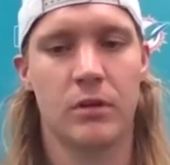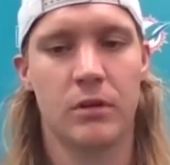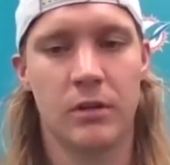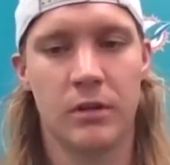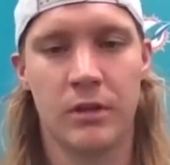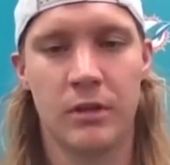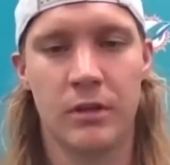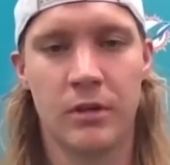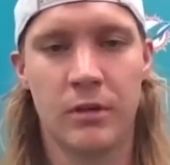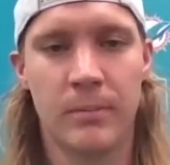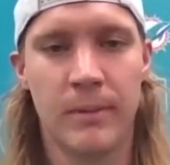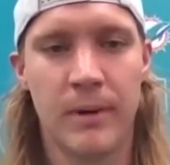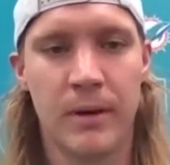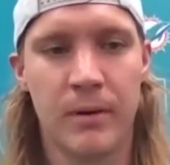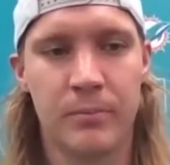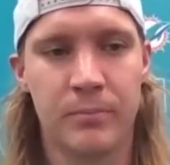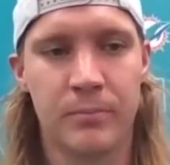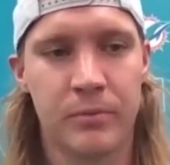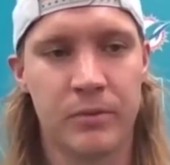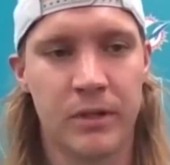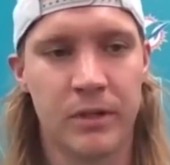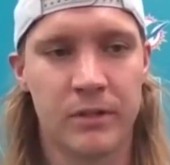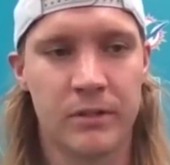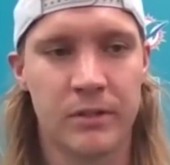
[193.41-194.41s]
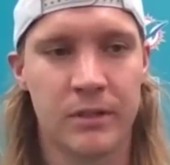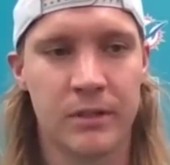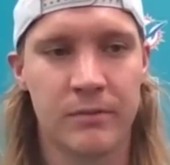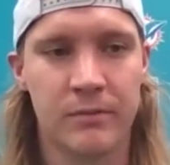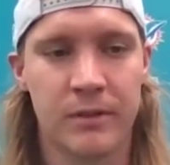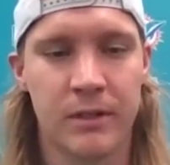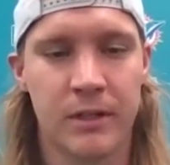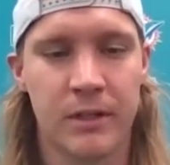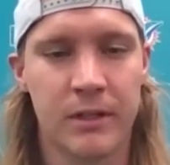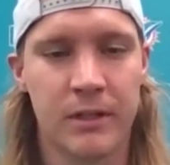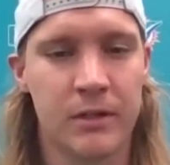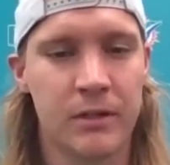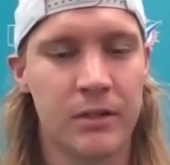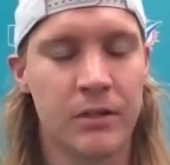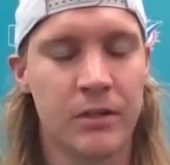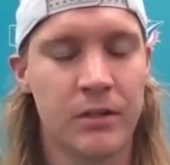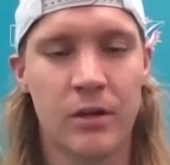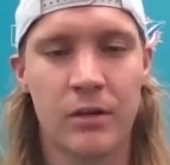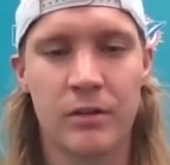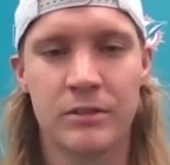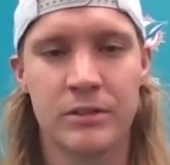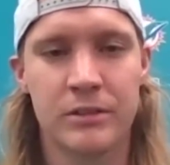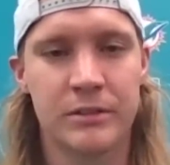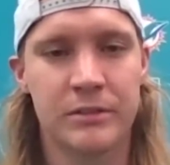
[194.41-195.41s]
you know, about productivity. You
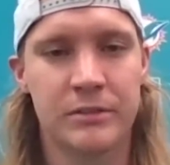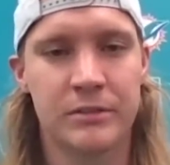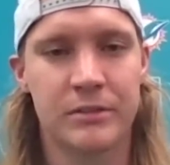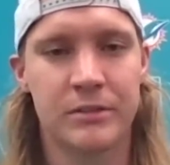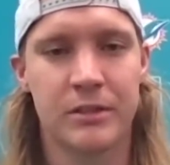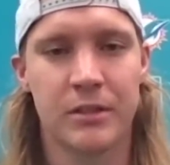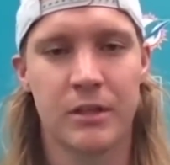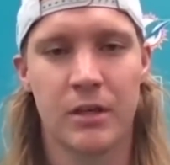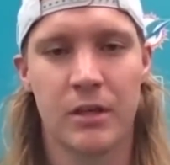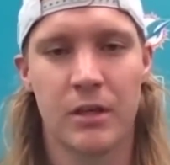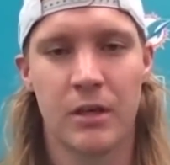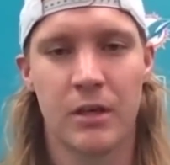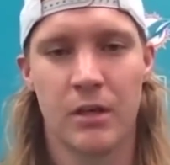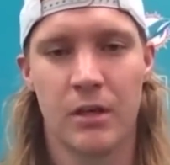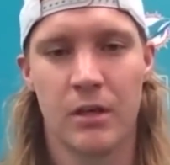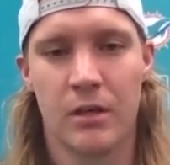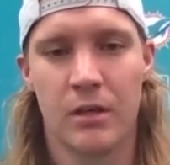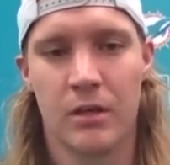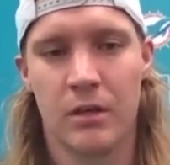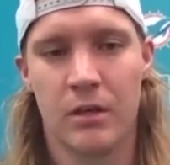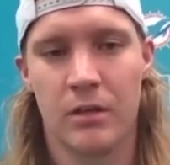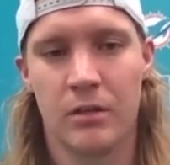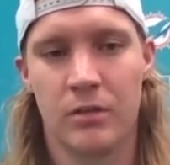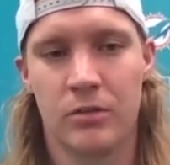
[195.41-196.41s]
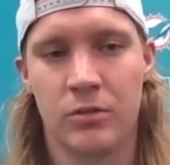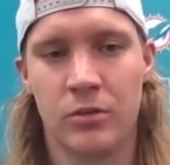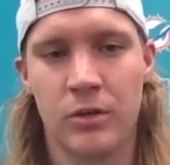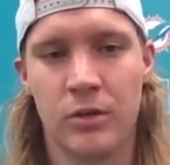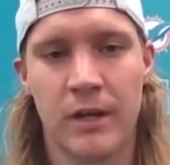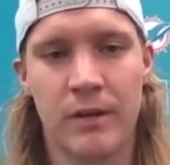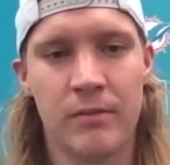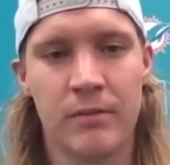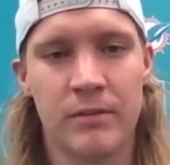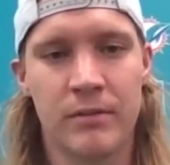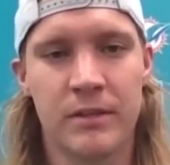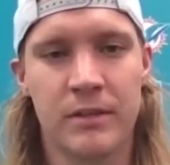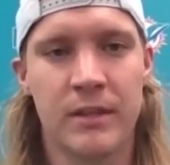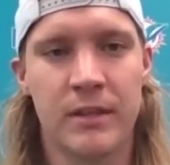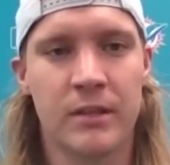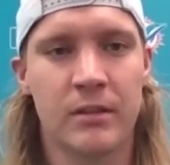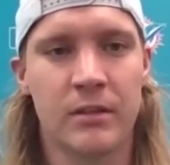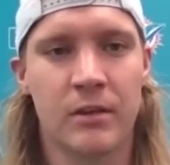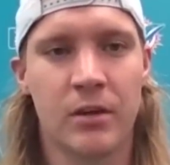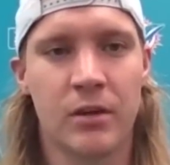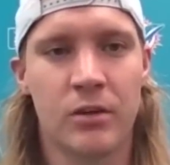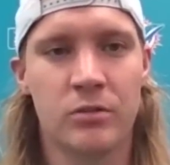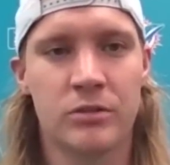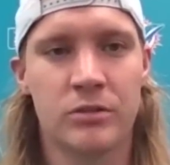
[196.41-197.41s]
know, it's just doing everything that
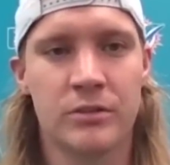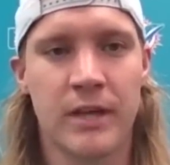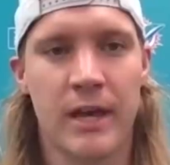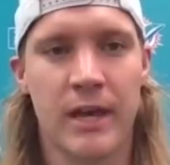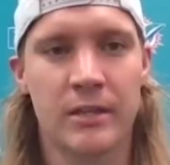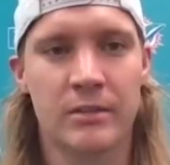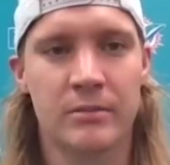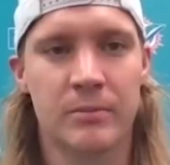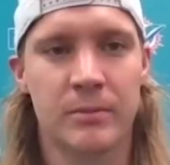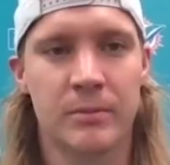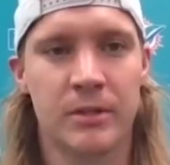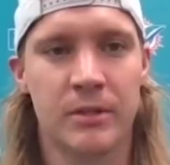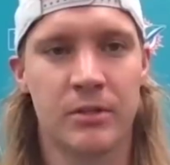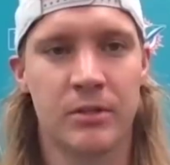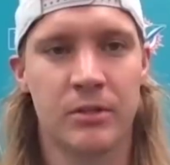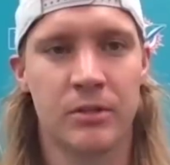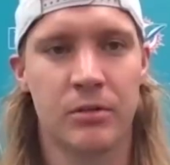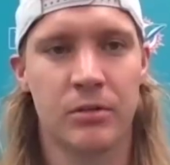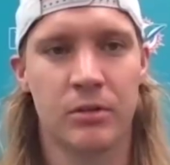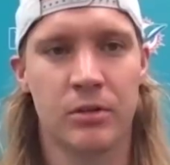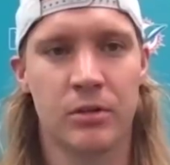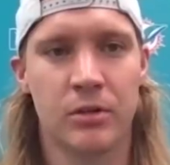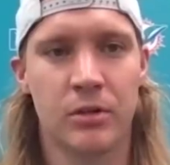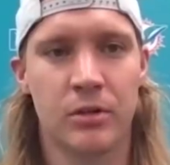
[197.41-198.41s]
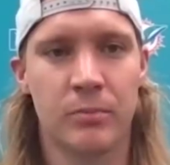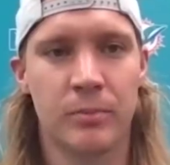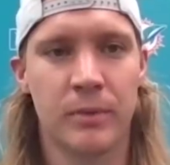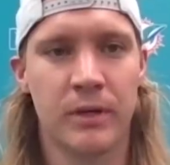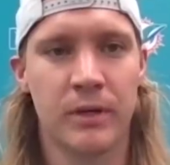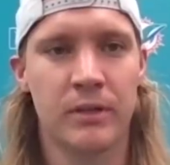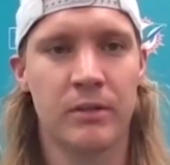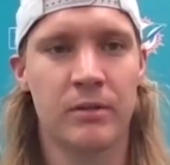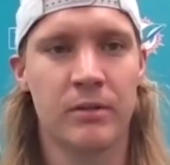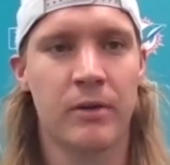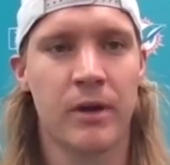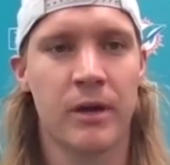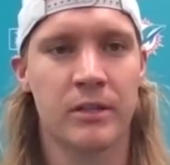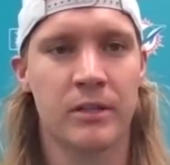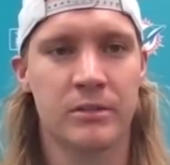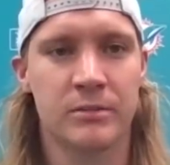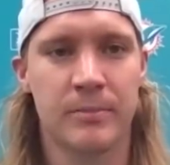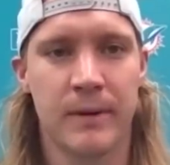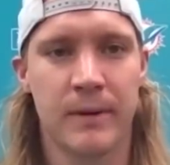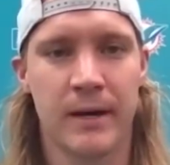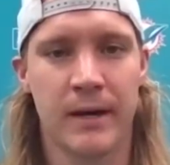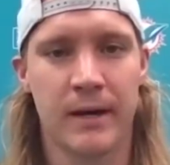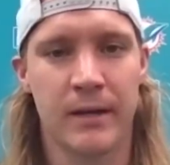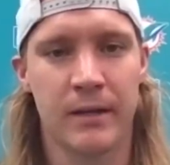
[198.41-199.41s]
the coaches ask me to do. You know, be in the right
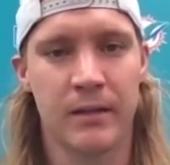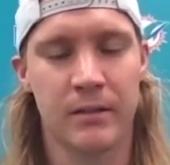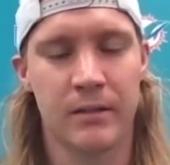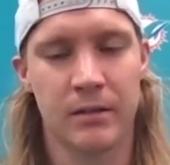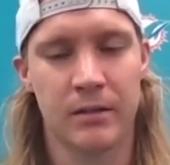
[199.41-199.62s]
spot.